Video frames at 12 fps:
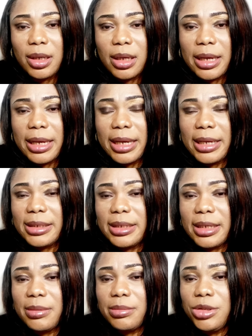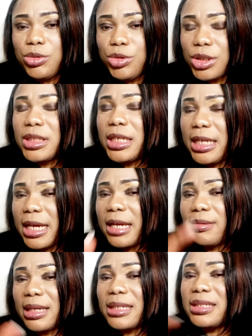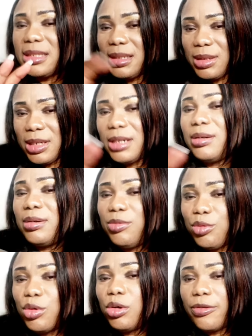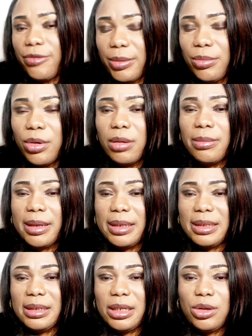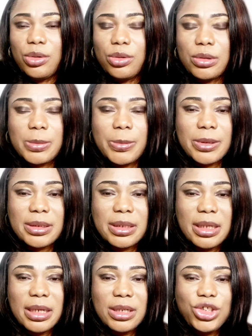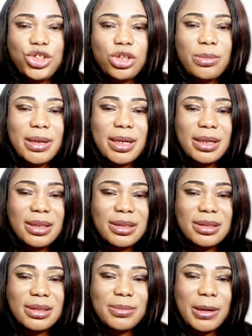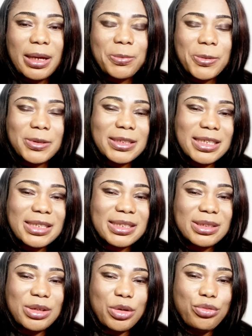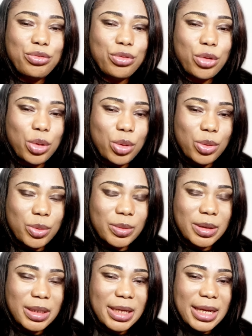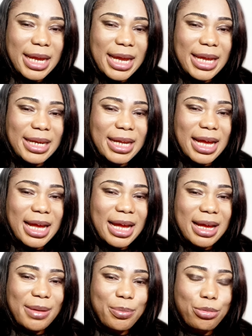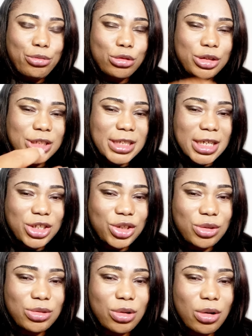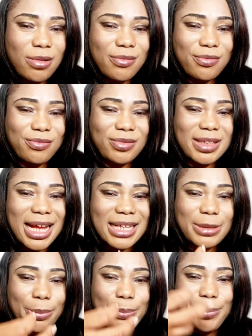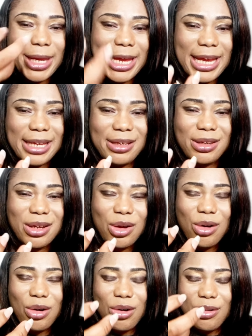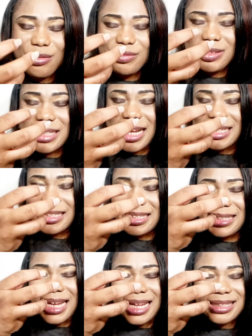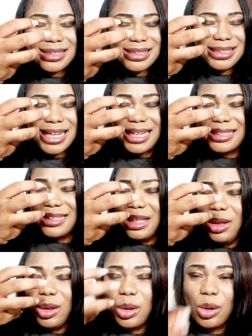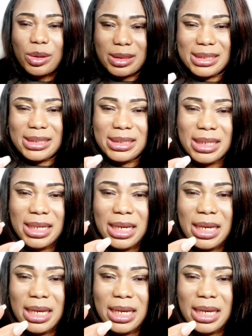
And you just say, yeah, that's the role of a mom and it goes. But Chioma Akpota's role and her projection of that pain, of that loss